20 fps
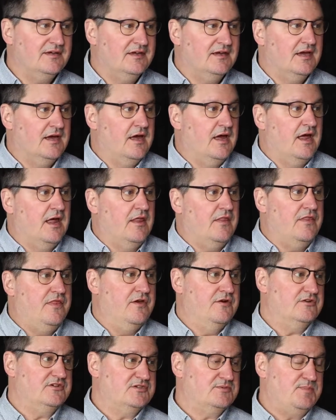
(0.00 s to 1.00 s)

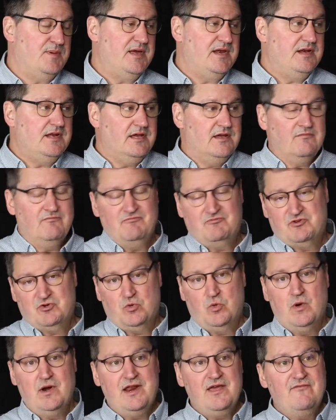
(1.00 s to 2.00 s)
They're spending
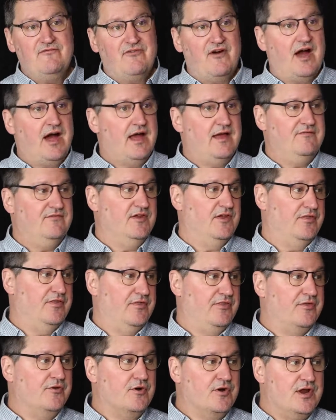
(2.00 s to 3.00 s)
25 to
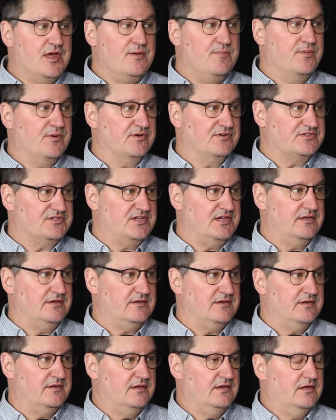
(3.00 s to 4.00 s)

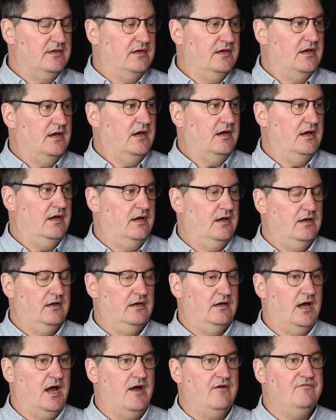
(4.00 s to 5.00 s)
30%
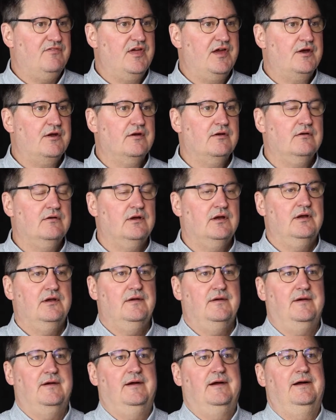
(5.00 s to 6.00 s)
of their
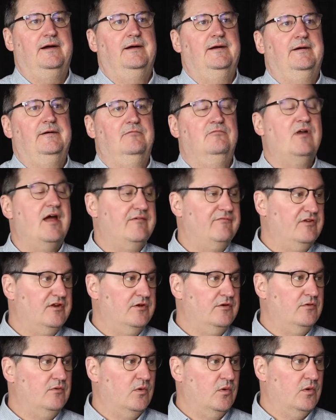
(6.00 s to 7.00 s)

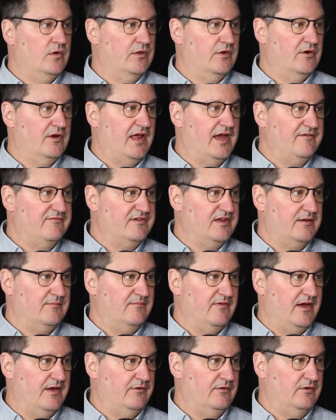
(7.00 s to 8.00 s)
revenue or their
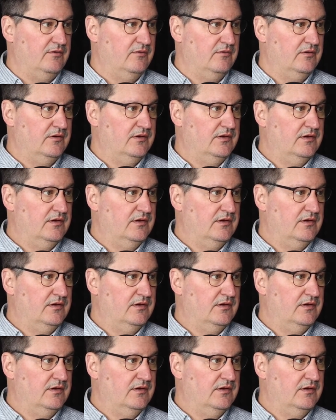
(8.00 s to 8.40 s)
lifetime value.